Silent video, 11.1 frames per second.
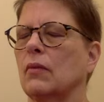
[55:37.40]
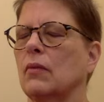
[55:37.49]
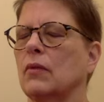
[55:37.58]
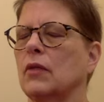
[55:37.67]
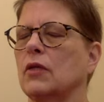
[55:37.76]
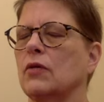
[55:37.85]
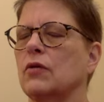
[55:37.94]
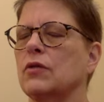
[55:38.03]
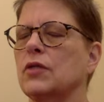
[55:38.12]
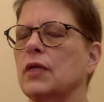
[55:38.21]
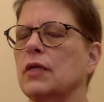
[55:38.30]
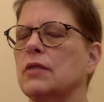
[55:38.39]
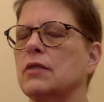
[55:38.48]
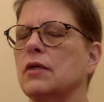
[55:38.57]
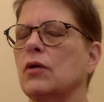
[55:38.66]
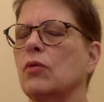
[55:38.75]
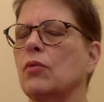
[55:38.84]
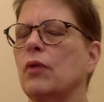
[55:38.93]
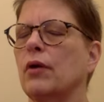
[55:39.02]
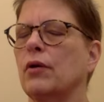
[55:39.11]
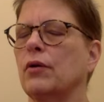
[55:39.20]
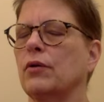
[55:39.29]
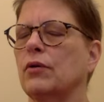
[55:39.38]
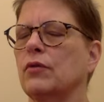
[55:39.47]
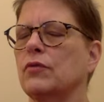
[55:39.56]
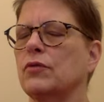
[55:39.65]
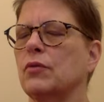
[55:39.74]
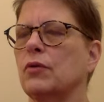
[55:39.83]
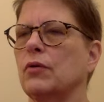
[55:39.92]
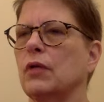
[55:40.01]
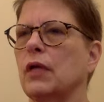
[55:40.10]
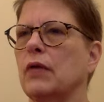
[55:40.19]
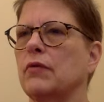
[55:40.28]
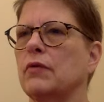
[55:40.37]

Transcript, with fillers: until there's not a single particle of smoke left.